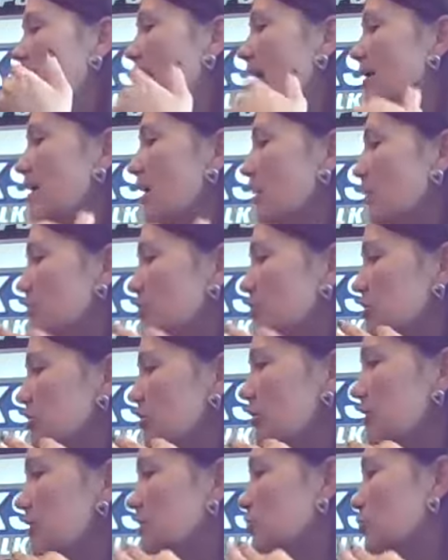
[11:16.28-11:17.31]
And now we're just
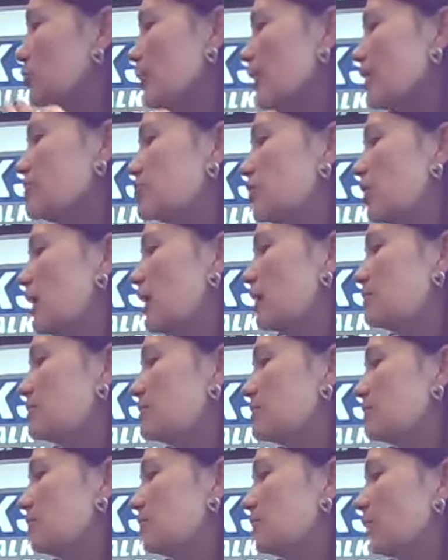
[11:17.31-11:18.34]
going into rest crops
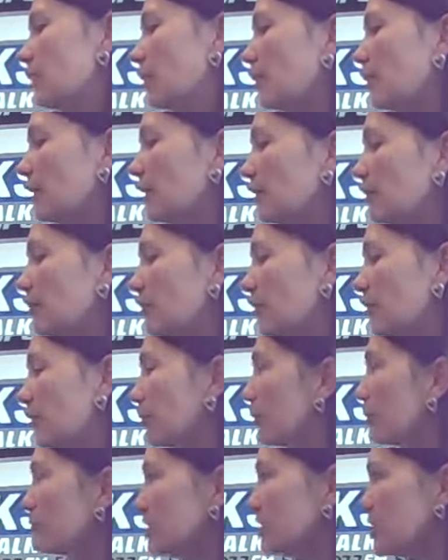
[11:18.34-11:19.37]
for your
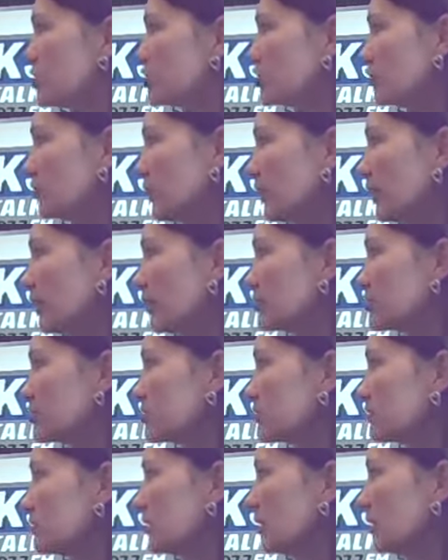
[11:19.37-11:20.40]
rotational years,
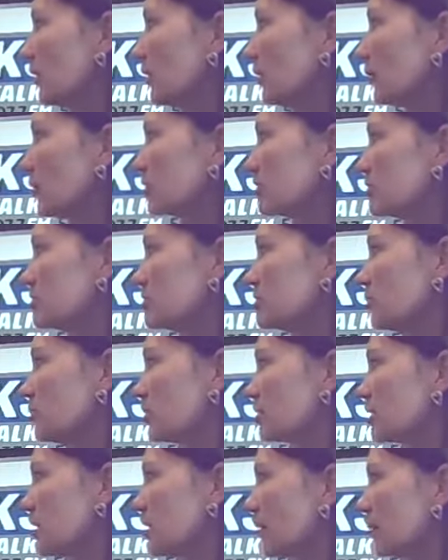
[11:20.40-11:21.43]
and we're
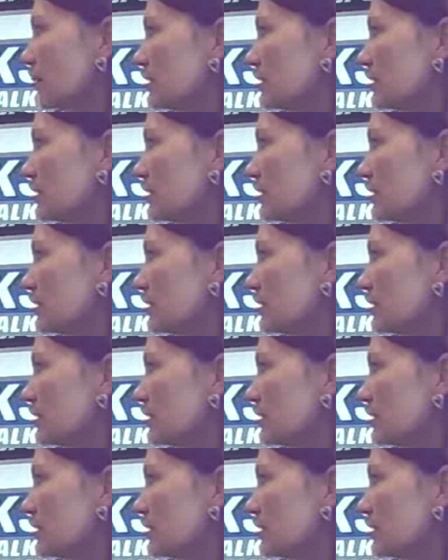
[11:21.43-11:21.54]
talking